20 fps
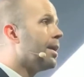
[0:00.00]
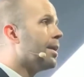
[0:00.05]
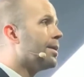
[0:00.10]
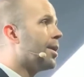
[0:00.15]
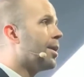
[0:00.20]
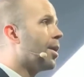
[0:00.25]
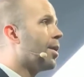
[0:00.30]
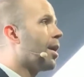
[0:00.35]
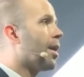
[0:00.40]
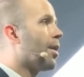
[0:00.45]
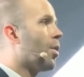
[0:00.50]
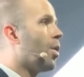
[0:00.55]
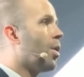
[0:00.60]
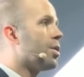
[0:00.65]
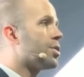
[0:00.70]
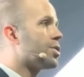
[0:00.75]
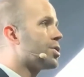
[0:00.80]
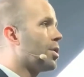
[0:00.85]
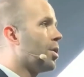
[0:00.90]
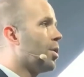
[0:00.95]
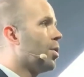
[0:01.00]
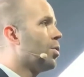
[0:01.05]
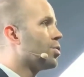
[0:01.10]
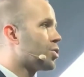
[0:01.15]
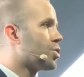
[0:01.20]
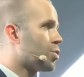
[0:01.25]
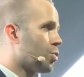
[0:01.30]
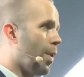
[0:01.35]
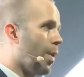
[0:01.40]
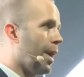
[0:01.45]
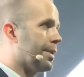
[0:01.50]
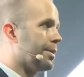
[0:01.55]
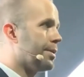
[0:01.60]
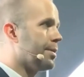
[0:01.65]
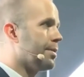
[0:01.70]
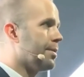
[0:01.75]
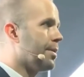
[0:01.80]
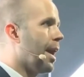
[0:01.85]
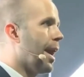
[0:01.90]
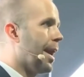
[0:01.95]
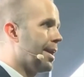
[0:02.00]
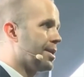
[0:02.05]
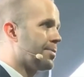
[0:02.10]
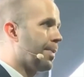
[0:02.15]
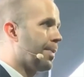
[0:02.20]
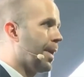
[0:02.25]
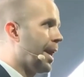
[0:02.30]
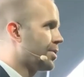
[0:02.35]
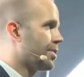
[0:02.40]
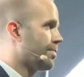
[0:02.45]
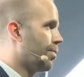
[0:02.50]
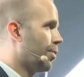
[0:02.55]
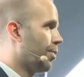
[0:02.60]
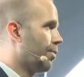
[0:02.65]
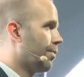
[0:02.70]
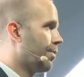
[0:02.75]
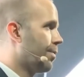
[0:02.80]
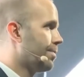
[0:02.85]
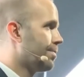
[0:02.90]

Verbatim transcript: There are also sweat and splash-proof.